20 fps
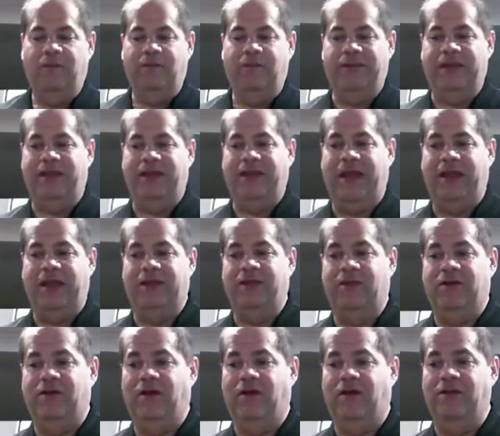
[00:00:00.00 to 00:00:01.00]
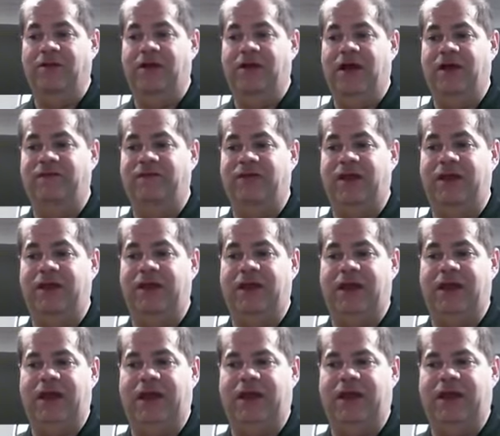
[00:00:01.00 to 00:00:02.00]
with the technical of it.
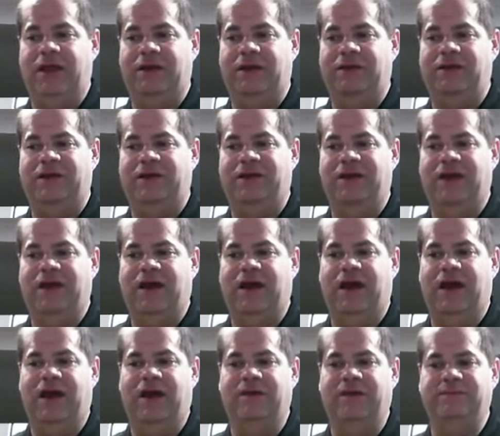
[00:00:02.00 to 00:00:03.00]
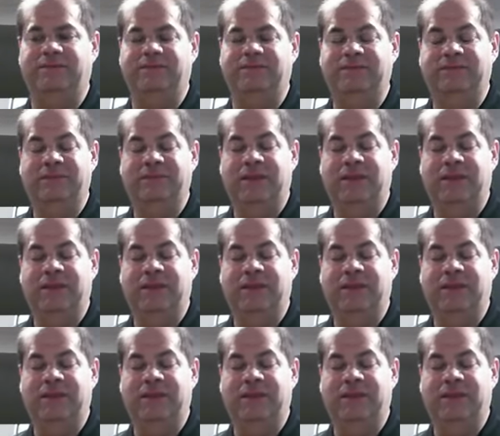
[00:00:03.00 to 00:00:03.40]
And um,